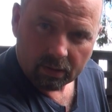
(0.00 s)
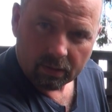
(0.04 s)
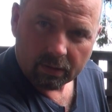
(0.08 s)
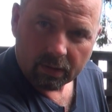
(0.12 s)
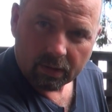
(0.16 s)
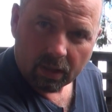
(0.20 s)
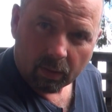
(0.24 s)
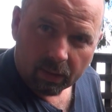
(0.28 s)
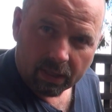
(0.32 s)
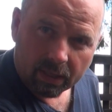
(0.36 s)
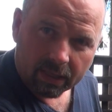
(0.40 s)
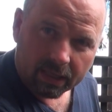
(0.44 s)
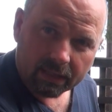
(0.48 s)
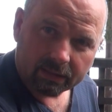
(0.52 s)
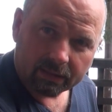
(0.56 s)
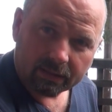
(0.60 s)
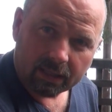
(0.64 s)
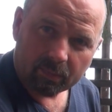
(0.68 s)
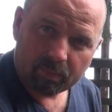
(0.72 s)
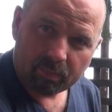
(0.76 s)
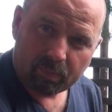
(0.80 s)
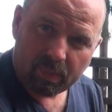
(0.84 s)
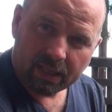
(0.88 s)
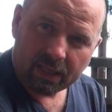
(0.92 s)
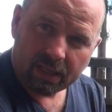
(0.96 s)
Now when I get
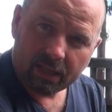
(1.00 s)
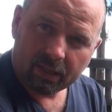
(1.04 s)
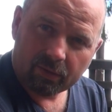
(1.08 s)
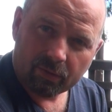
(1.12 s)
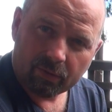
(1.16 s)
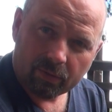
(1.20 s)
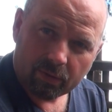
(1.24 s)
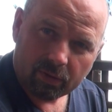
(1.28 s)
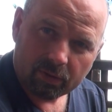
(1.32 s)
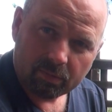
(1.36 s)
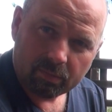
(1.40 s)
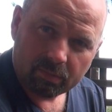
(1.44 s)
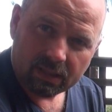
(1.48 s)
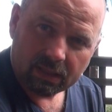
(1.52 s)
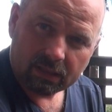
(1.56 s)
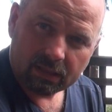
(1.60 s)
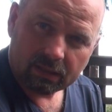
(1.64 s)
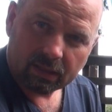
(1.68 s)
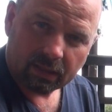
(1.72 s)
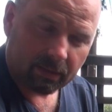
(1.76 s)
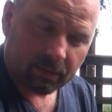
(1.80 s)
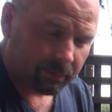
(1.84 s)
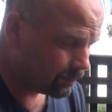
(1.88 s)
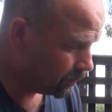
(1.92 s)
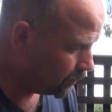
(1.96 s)
that bigger grown
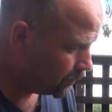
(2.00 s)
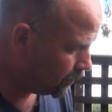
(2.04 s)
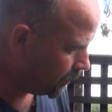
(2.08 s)
media,